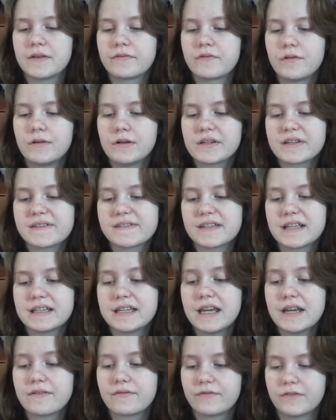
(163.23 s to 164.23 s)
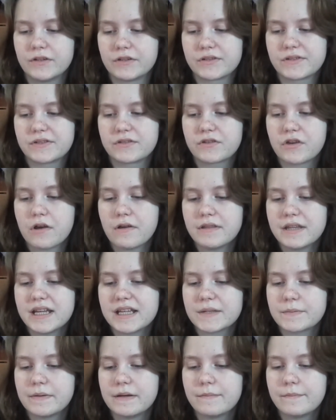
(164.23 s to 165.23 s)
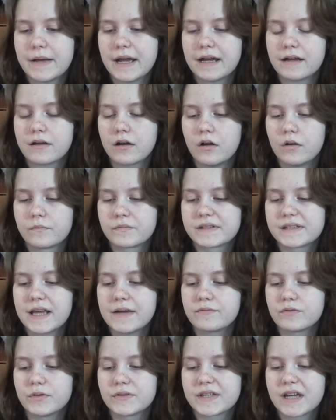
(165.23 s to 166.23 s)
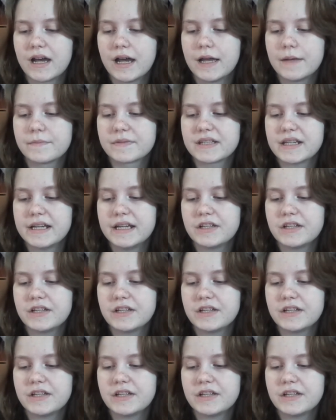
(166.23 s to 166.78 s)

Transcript: Of course, they did it first. Charlie has been back home several times,